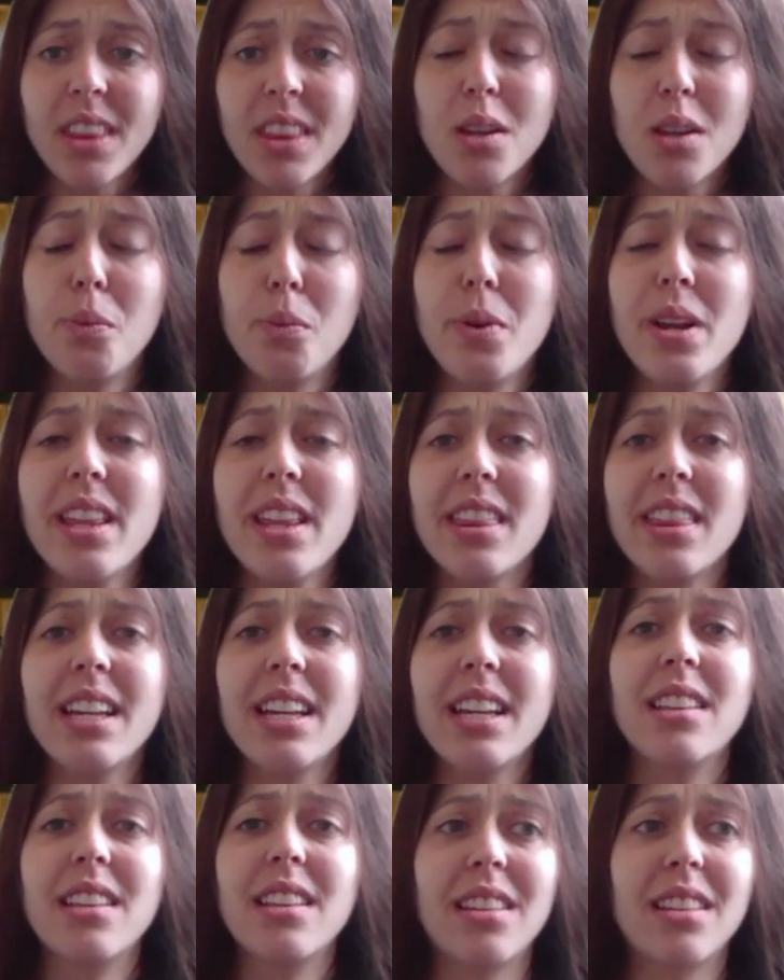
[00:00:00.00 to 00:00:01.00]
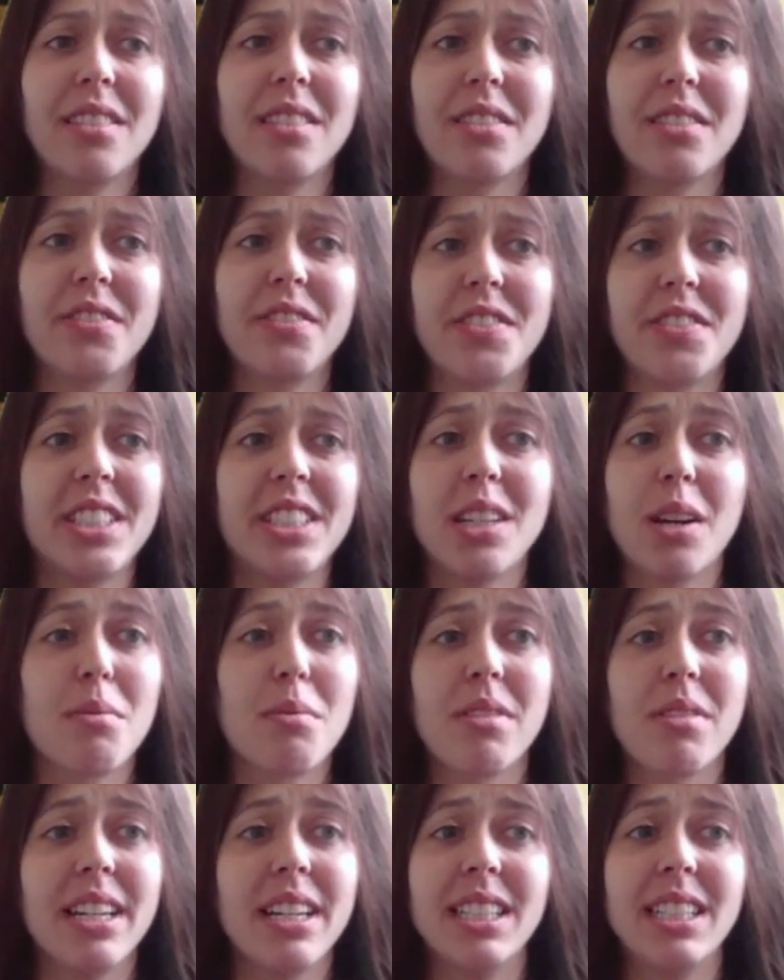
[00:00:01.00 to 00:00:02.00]
We think for some
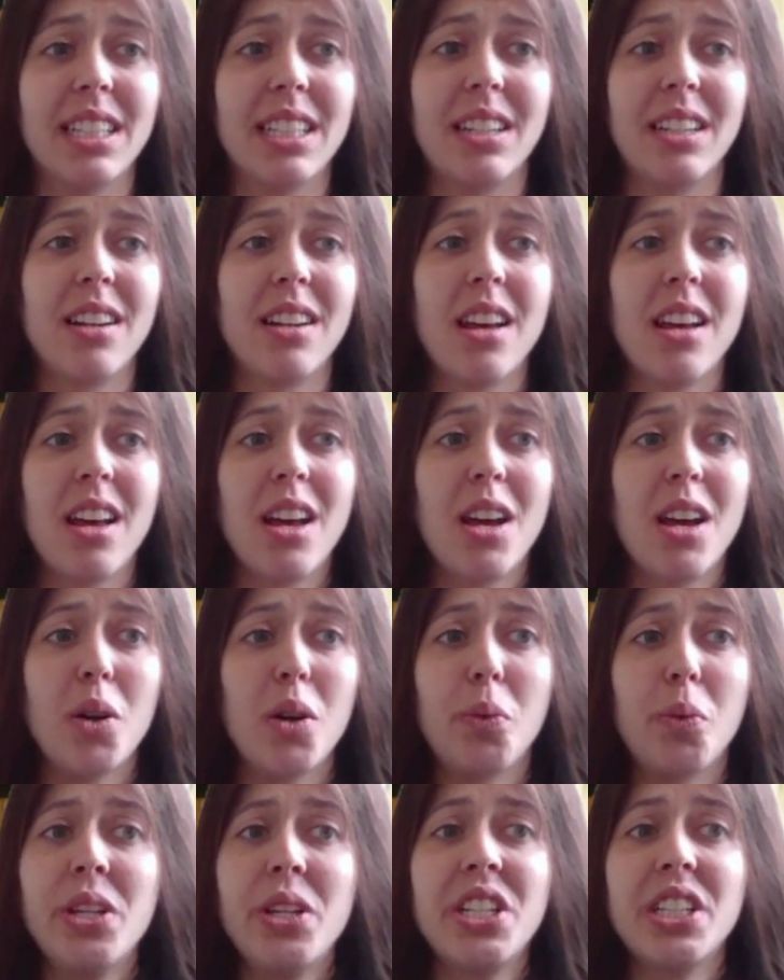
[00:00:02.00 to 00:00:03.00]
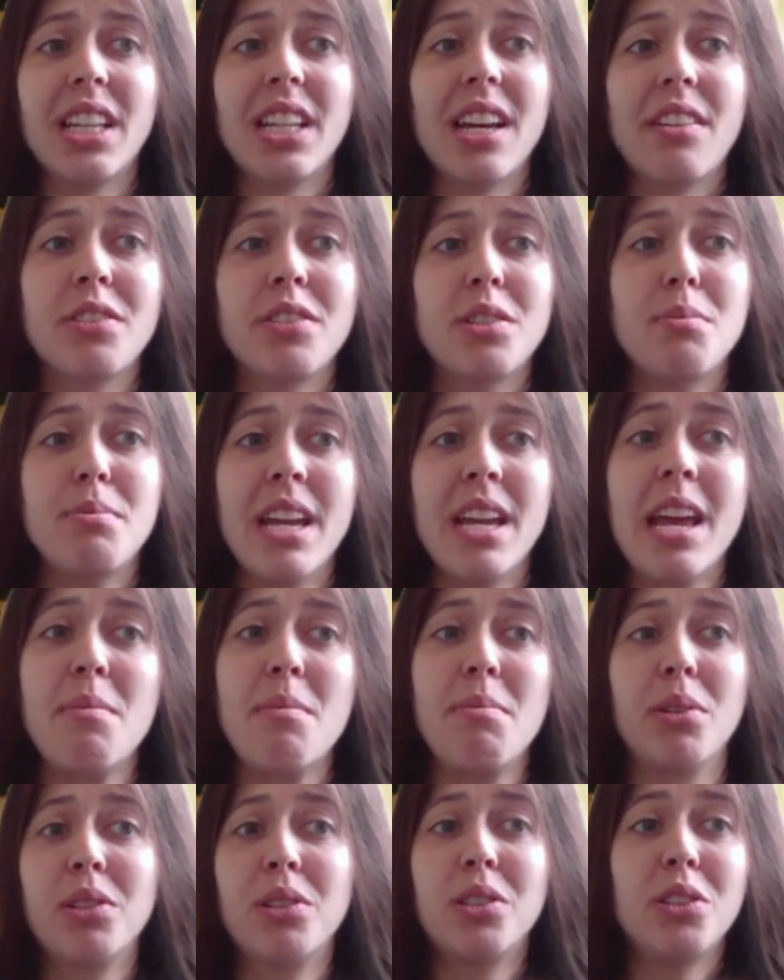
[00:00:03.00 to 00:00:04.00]
reason we just have to be
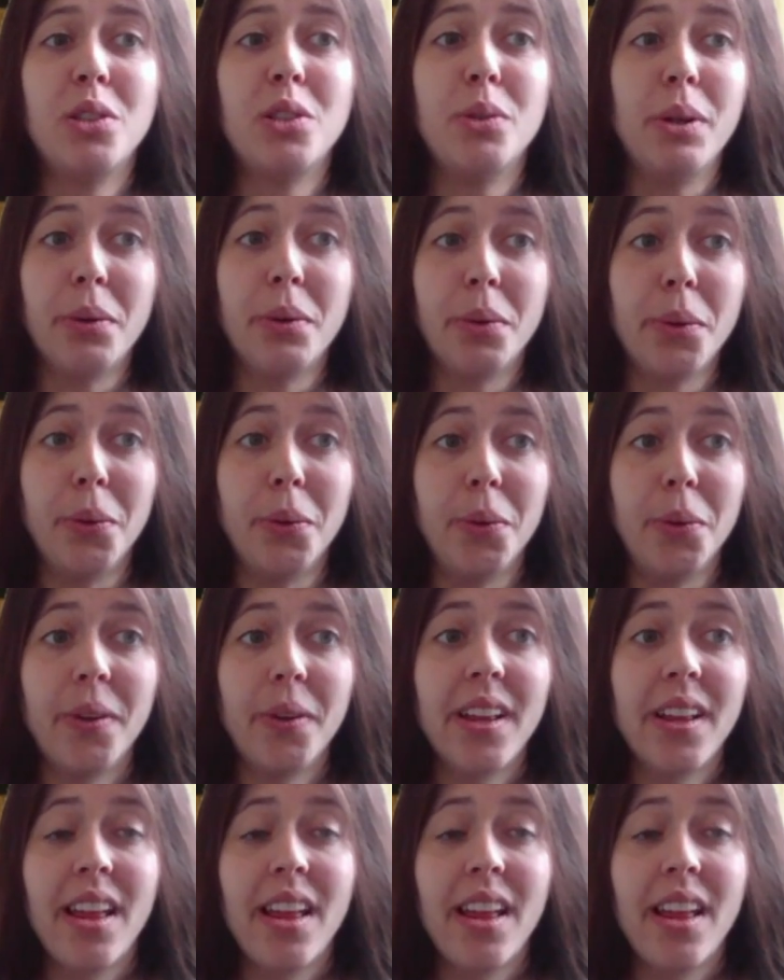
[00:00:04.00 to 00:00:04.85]
able to do it all.